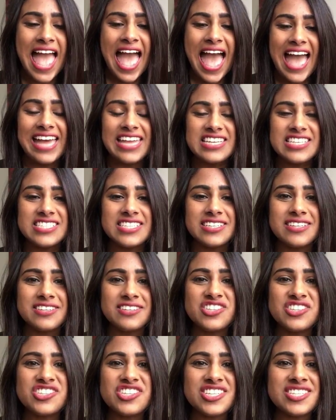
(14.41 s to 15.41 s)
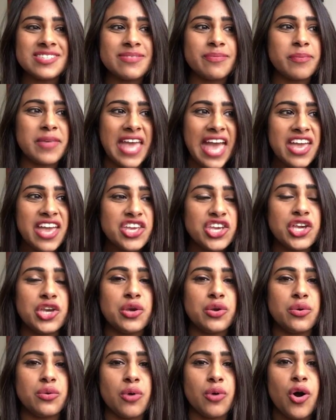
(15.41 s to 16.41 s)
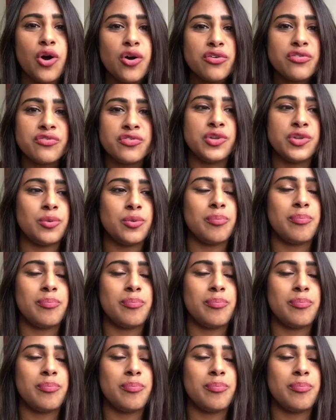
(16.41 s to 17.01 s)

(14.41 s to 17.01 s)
and to just get you off your